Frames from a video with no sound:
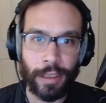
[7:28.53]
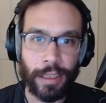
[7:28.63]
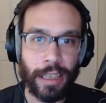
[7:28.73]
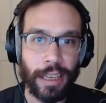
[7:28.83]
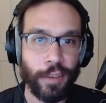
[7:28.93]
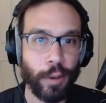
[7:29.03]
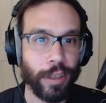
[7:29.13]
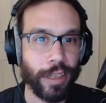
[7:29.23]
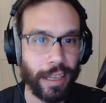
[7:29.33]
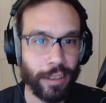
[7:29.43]
If you are
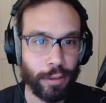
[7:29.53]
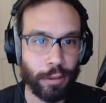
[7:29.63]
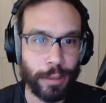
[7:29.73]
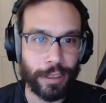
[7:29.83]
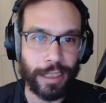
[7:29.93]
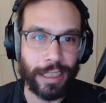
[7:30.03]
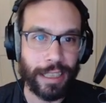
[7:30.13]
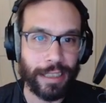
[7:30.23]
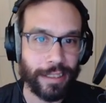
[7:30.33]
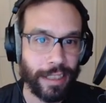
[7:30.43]
not dual wielding and
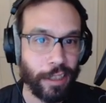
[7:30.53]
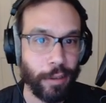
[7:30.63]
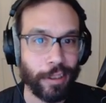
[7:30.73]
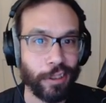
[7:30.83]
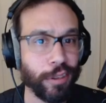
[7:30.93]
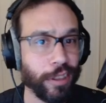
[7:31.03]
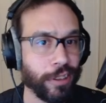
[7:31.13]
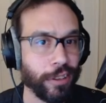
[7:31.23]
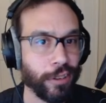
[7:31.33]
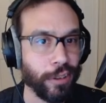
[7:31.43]
instead going the
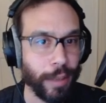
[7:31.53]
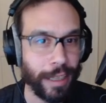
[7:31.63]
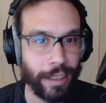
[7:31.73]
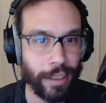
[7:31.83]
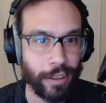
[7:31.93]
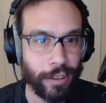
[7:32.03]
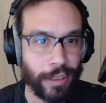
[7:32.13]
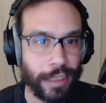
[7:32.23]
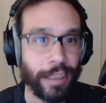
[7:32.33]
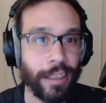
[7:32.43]
traditional 2-handed
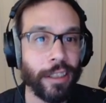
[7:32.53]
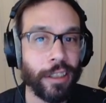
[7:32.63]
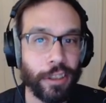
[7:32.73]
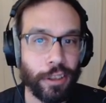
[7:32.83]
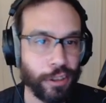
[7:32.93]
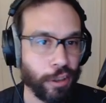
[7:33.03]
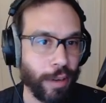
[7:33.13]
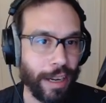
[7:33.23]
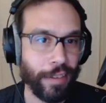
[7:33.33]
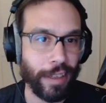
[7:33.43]
Unholy, you should
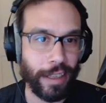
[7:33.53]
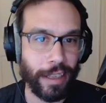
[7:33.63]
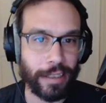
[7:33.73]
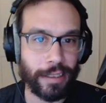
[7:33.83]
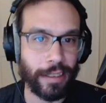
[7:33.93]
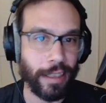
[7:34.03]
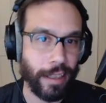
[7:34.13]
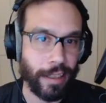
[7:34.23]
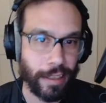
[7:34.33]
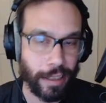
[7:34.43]
craft this,
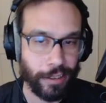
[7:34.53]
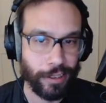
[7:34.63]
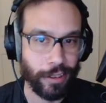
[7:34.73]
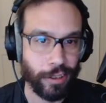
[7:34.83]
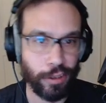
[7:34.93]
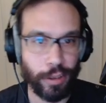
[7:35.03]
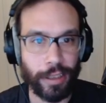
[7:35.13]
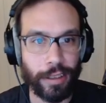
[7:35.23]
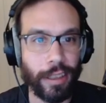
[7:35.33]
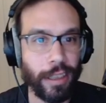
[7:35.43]
the Titan Steel
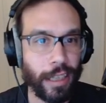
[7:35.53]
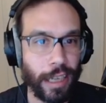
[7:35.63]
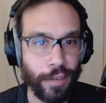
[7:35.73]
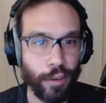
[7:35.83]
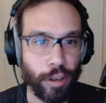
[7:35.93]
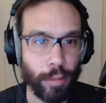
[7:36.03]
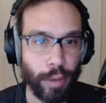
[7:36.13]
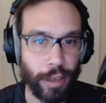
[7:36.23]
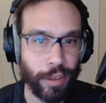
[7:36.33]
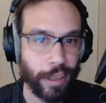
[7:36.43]
Destroyer. If you are
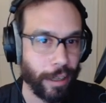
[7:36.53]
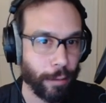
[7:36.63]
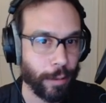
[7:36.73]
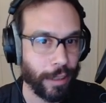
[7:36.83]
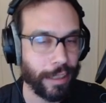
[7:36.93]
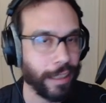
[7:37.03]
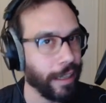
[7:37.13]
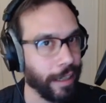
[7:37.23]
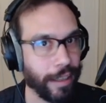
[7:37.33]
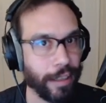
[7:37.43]
broke and unwilling to get
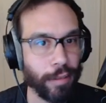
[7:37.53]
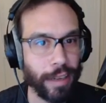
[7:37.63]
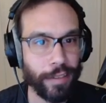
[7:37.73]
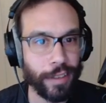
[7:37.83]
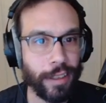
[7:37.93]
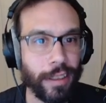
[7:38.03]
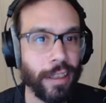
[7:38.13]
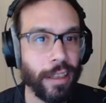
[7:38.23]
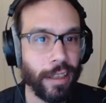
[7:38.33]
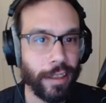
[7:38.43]
anything crafted,
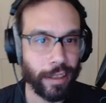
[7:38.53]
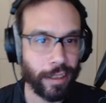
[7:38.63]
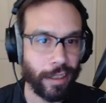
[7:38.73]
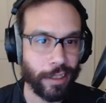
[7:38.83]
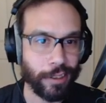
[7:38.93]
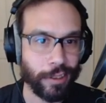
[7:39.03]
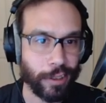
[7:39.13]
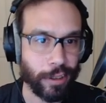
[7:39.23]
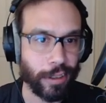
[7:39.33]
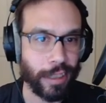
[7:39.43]
the Colossal
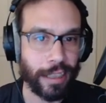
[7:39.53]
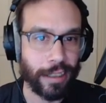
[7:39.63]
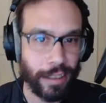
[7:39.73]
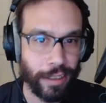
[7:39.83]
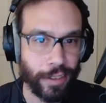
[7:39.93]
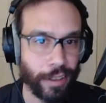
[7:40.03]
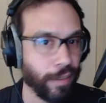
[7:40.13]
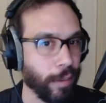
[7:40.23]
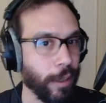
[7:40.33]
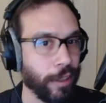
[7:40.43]
Skullclad Cleaver
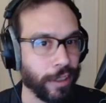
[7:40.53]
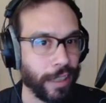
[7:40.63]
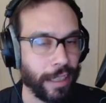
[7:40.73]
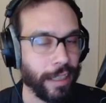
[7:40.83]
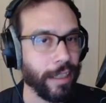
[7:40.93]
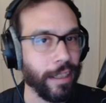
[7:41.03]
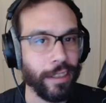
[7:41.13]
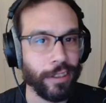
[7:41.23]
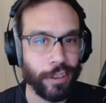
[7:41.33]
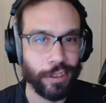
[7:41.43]
from Halls of Lightning is
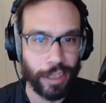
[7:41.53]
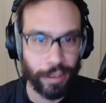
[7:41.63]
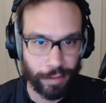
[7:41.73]
close enough.